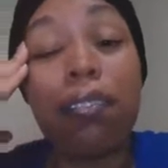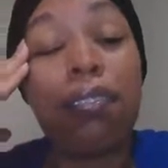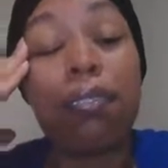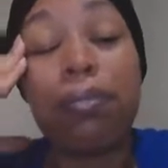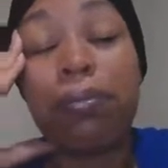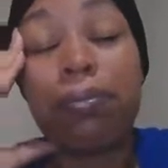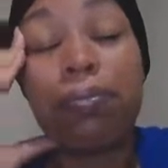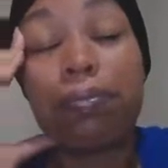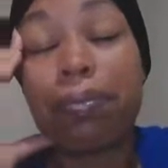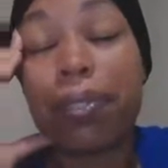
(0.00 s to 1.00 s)
oh,
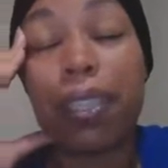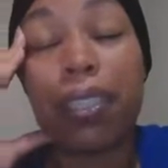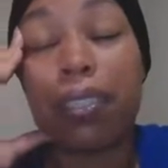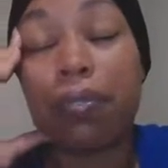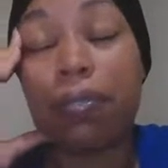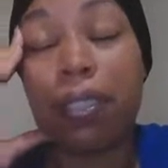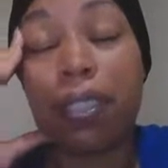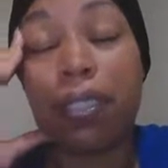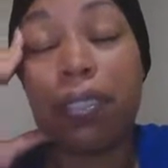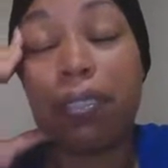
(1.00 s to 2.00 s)
it's
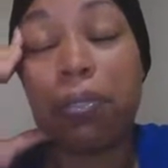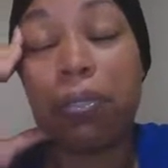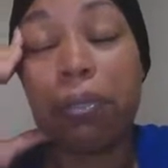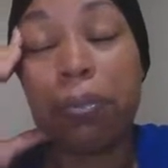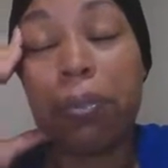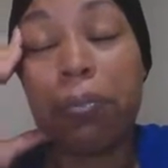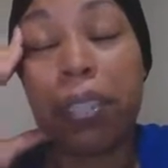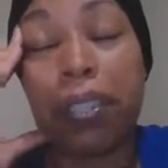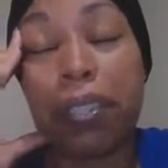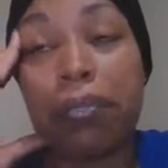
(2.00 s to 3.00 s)
really horrible,
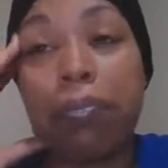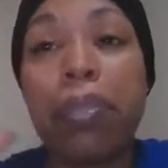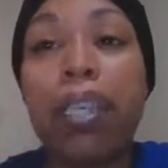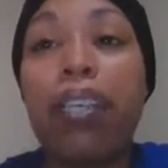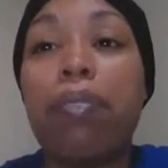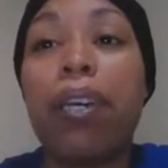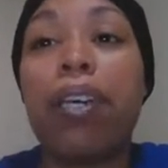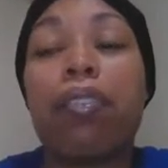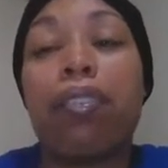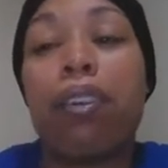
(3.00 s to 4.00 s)
America. But
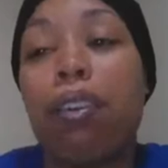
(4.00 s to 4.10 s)
anyways,